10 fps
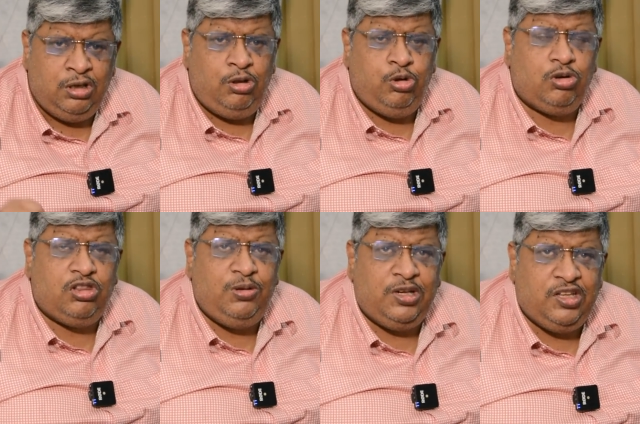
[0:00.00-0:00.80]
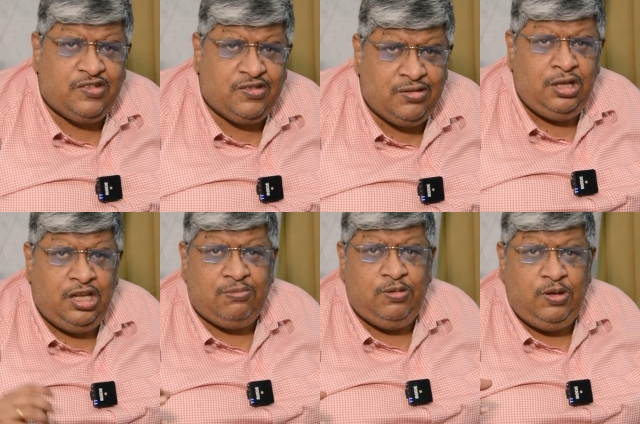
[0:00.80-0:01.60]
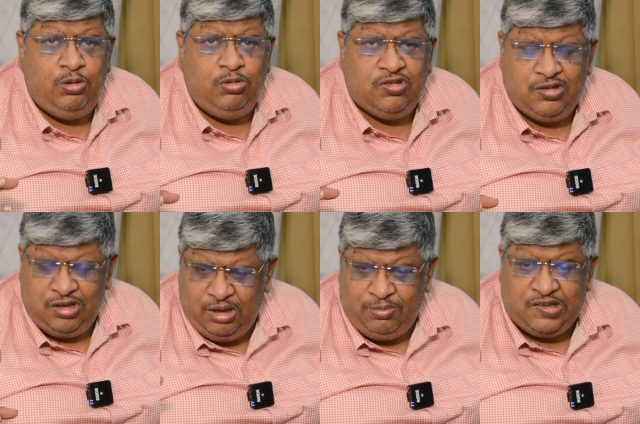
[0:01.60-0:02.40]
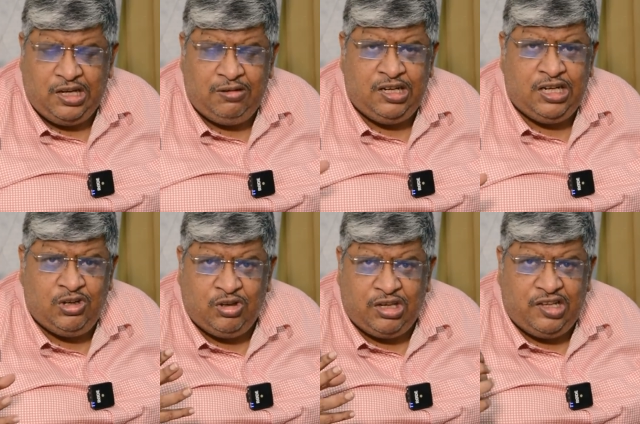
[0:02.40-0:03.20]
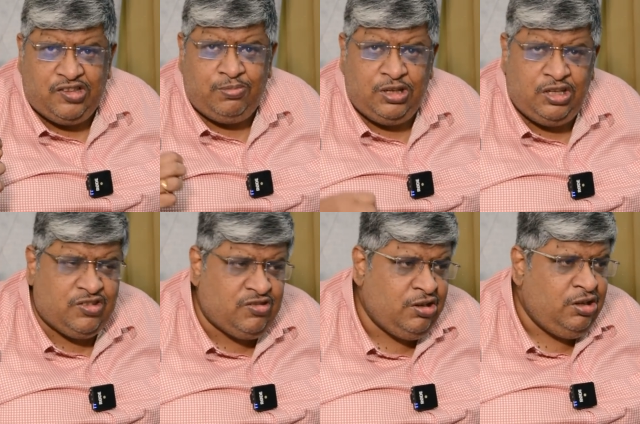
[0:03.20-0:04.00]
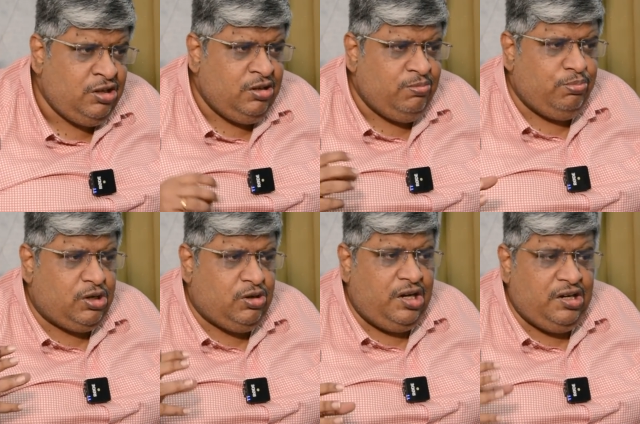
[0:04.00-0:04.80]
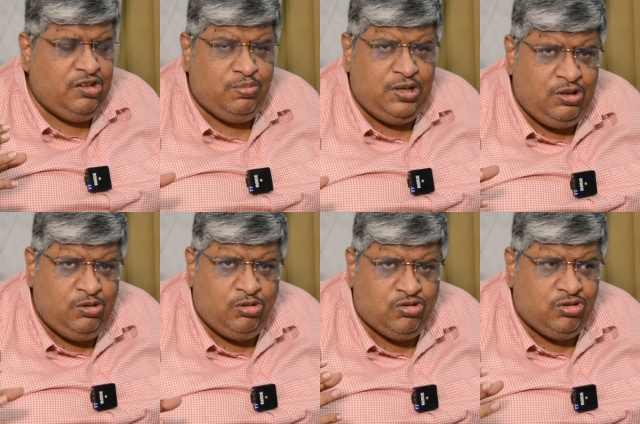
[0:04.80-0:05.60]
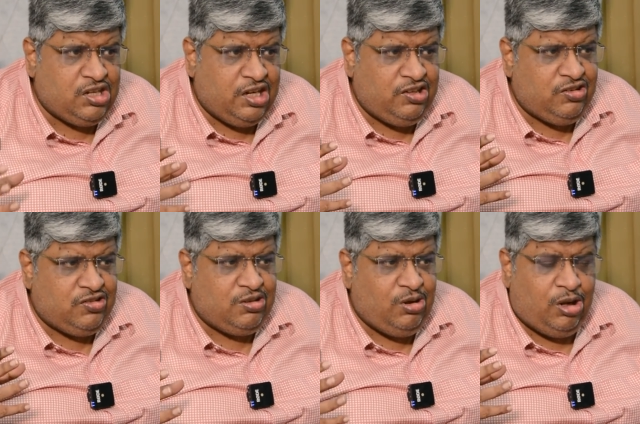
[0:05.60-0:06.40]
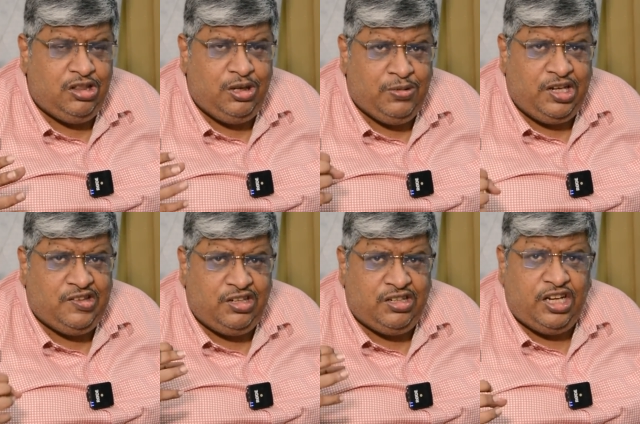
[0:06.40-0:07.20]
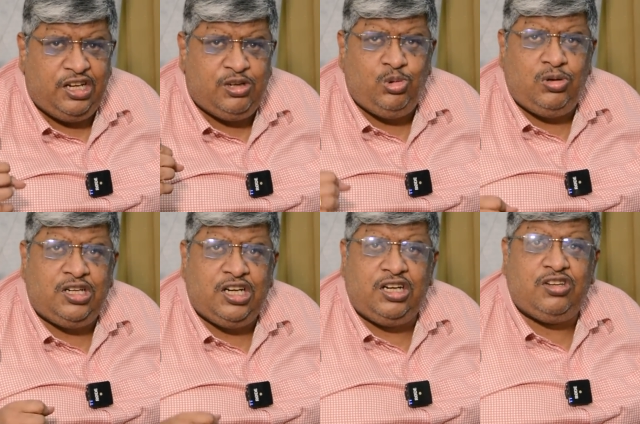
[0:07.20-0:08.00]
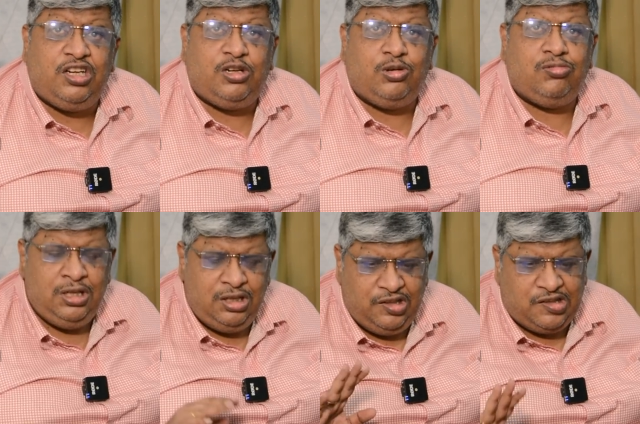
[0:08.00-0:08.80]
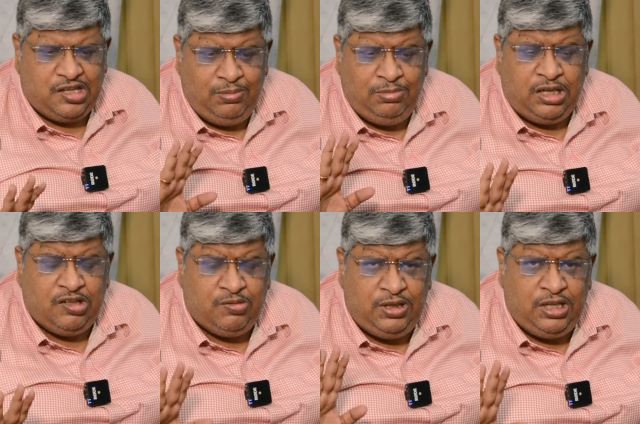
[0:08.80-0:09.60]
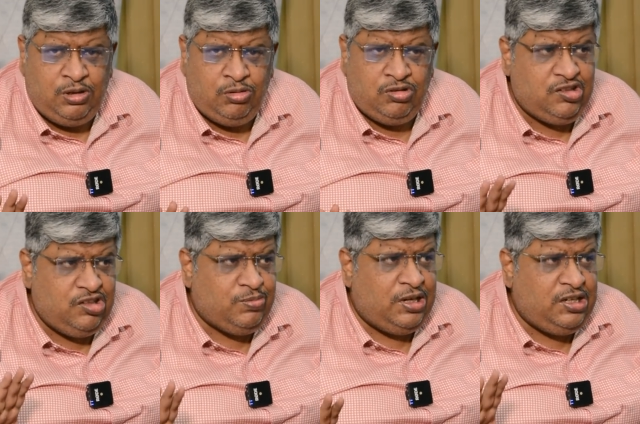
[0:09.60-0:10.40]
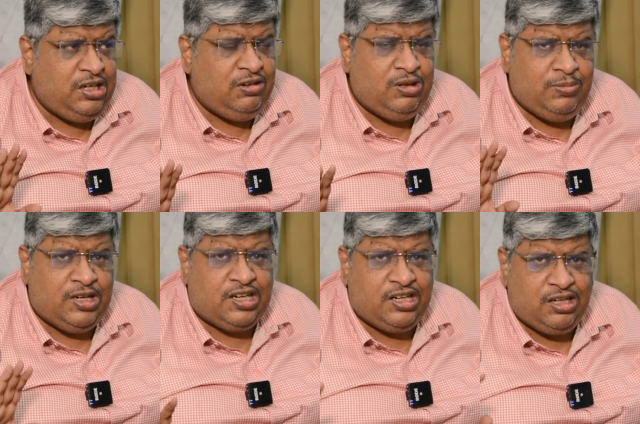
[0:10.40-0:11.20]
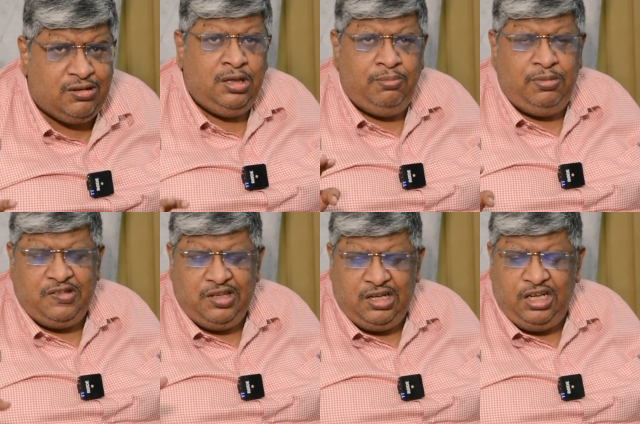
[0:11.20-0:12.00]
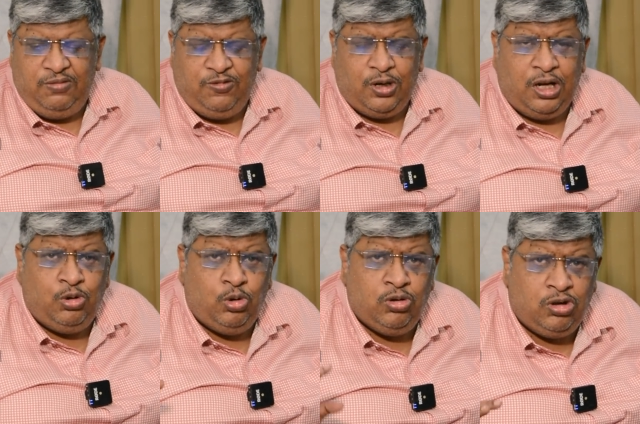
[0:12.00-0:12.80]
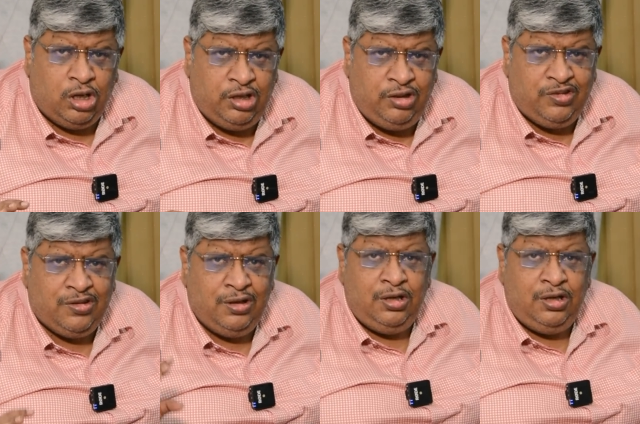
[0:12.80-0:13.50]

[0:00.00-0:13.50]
lure the mice. Like we use a masala vada to catch a mice. Bitcoin is being used to catch all the mice in Tier 2 and Tier 3 town. The scheme that is being used is multi-level marketing. Basically, for unknown coins,